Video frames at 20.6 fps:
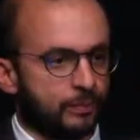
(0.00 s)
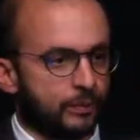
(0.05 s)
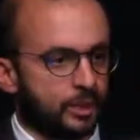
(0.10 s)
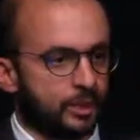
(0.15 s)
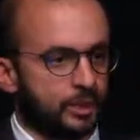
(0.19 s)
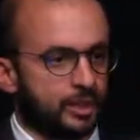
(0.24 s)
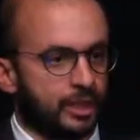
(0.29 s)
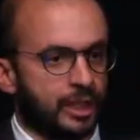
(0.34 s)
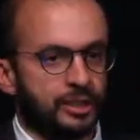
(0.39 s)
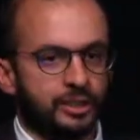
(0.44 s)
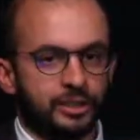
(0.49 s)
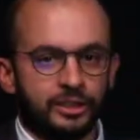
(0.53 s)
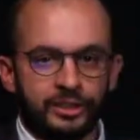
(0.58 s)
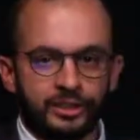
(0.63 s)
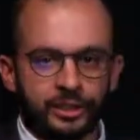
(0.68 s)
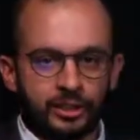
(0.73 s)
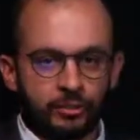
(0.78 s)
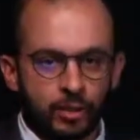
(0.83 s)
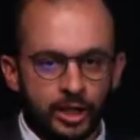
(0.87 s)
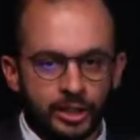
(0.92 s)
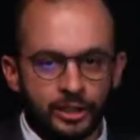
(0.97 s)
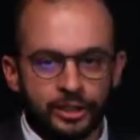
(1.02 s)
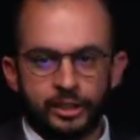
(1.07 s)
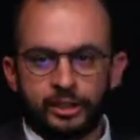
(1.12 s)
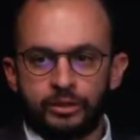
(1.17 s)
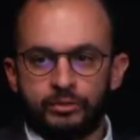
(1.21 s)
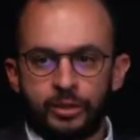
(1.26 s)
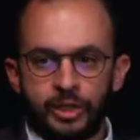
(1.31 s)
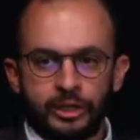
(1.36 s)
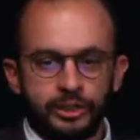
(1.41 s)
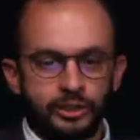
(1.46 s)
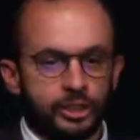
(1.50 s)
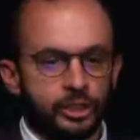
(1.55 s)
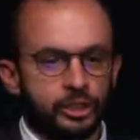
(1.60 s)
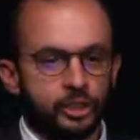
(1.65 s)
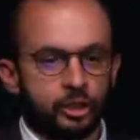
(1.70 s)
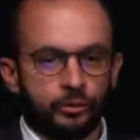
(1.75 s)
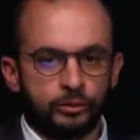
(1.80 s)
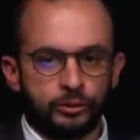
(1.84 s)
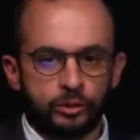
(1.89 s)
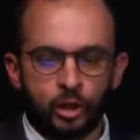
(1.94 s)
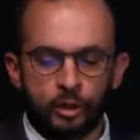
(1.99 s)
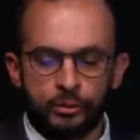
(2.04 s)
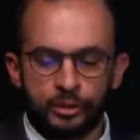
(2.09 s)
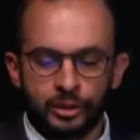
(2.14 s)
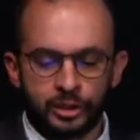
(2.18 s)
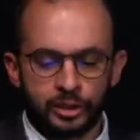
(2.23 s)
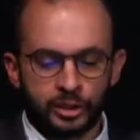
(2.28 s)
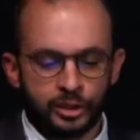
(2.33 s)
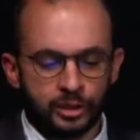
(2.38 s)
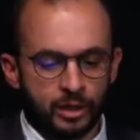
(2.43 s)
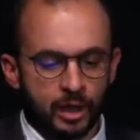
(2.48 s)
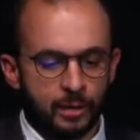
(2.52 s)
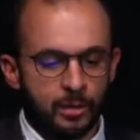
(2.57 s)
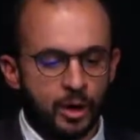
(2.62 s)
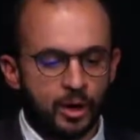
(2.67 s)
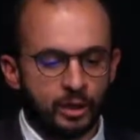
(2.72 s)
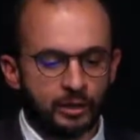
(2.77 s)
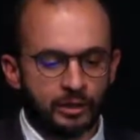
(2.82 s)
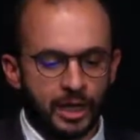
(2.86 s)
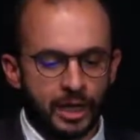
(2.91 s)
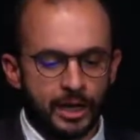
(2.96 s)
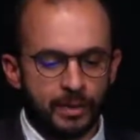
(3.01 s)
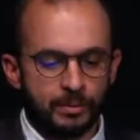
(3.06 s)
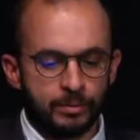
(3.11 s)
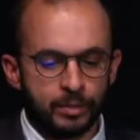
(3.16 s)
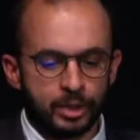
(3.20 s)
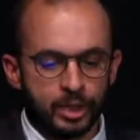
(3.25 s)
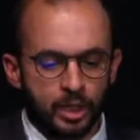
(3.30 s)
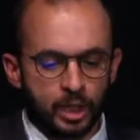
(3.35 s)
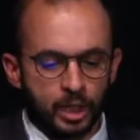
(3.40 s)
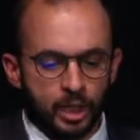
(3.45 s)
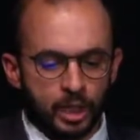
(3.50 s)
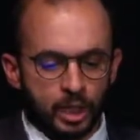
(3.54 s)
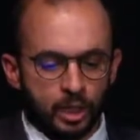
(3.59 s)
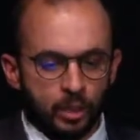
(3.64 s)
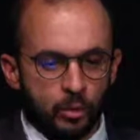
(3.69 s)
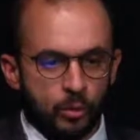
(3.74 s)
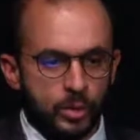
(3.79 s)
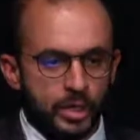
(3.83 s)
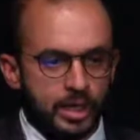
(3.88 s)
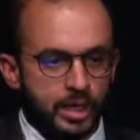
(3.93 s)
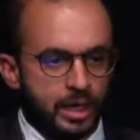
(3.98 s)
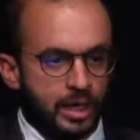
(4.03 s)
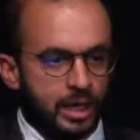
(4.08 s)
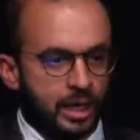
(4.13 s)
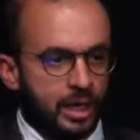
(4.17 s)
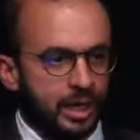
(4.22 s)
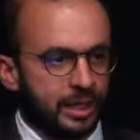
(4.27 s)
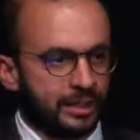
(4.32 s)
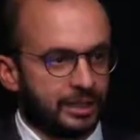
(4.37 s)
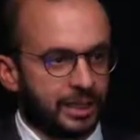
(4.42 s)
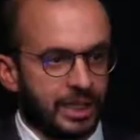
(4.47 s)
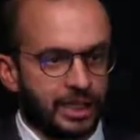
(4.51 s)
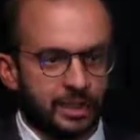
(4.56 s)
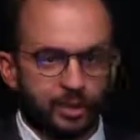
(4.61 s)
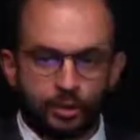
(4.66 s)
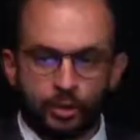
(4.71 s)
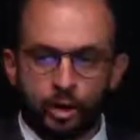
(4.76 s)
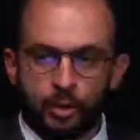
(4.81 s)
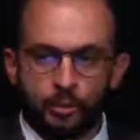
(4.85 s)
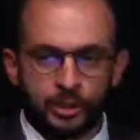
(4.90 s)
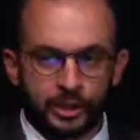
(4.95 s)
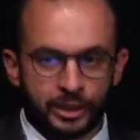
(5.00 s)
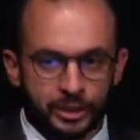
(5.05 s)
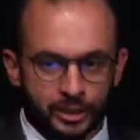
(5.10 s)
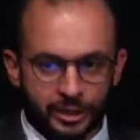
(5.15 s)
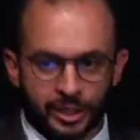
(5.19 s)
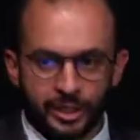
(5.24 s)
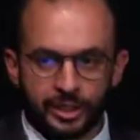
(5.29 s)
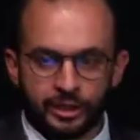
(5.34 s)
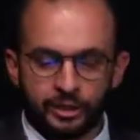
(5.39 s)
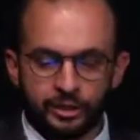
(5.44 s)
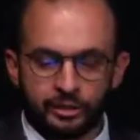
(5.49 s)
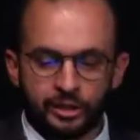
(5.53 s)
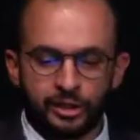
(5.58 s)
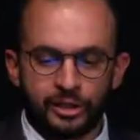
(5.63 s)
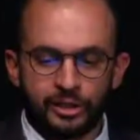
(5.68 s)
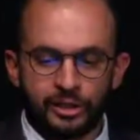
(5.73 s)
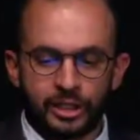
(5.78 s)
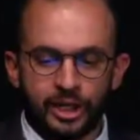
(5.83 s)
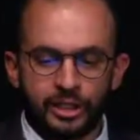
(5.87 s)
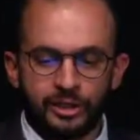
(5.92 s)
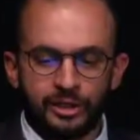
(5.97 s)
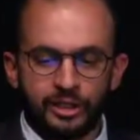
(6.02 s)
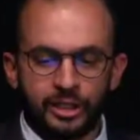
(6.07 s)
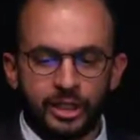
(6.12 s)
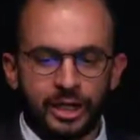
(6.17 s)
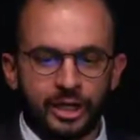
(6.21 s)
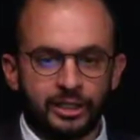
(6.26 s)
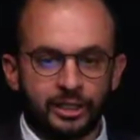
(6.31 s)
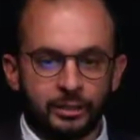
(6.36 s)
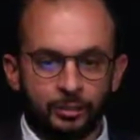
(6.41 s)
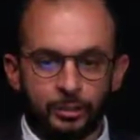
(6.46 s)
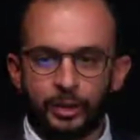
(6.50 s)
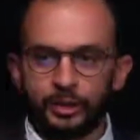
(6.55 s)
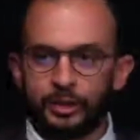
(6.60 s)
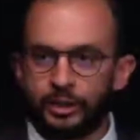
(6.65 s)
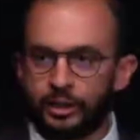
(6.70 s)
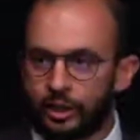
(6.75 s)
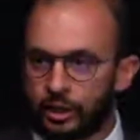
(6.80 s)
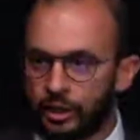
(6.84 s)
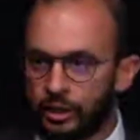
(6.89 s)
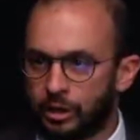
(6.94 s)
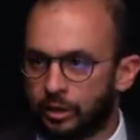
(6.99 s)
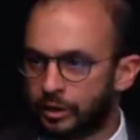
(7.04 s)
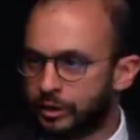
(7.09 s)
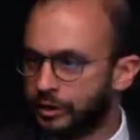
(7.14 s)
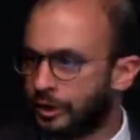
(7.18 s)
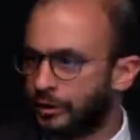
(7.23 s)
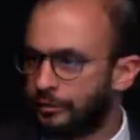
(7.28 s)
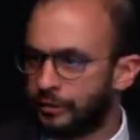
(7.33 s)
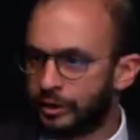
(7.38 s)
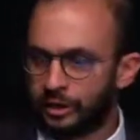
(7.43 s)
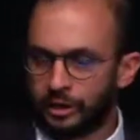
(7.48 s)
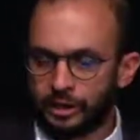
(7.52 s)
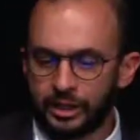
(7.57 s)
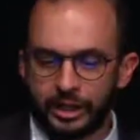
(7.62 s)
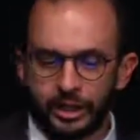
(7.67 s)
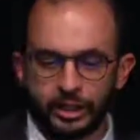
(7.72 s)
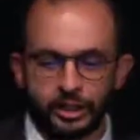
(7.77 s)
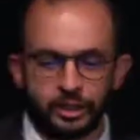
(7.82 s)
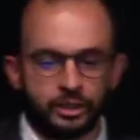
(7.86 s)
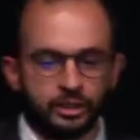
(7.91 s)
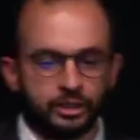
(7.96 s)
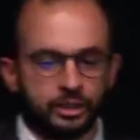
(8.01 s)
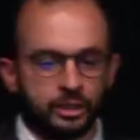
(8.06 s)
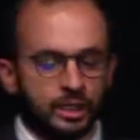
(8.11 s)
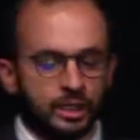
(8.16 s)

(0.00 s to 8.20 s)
studied in a wide range of topics. Among them, we analyzed complex care in this study, and in particular long-term ventilation.